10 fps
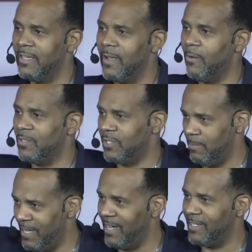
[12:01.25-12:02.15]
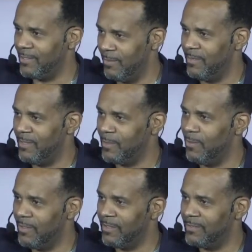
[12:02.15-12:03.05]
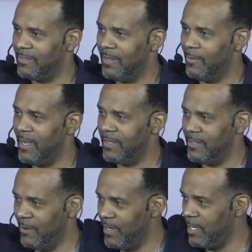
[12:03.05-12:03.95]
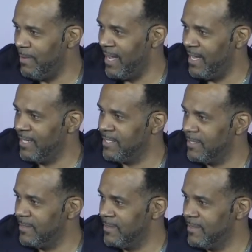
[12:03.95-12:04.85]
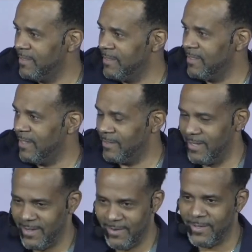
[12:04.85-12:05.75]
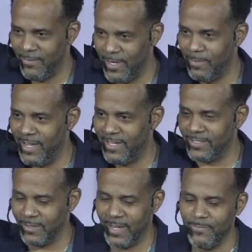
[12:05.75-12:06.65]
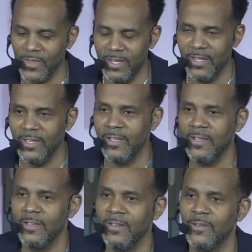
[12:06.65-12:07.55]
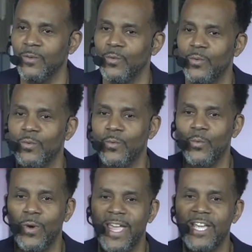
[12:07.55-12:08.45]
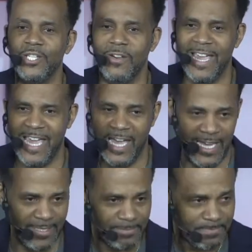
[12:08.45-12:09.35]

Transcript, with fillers: I want you to be honest with me this morning. All right? Y'all ready to be honest? Okay. All right. Y'all ready to be honest? Okay. Raise your hand.